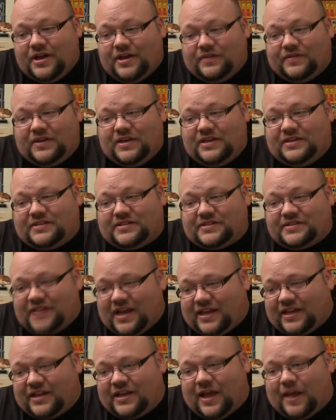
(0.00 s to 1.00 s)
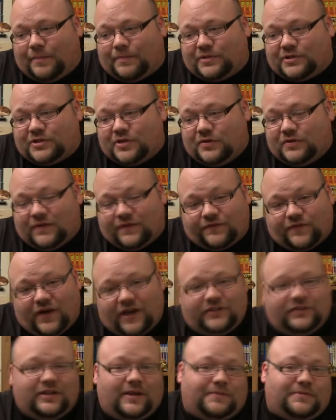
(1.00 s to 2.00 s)
The second episode, the
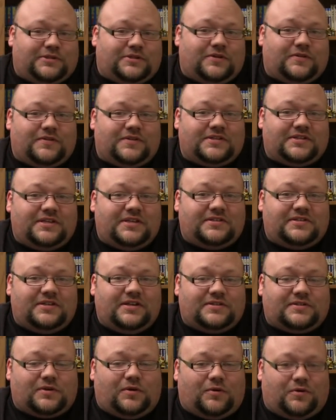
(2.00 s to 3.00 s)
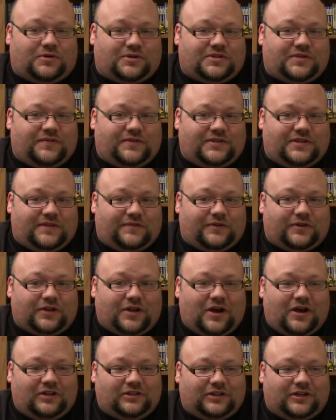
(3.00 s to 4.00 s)
final episode of the season, is A Horse of a Different
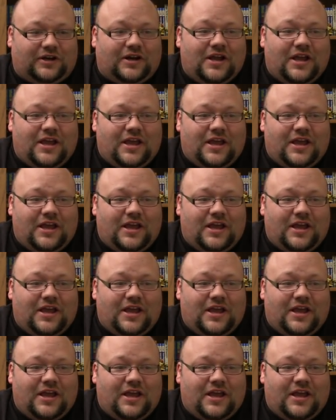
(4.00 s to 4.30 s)
Color.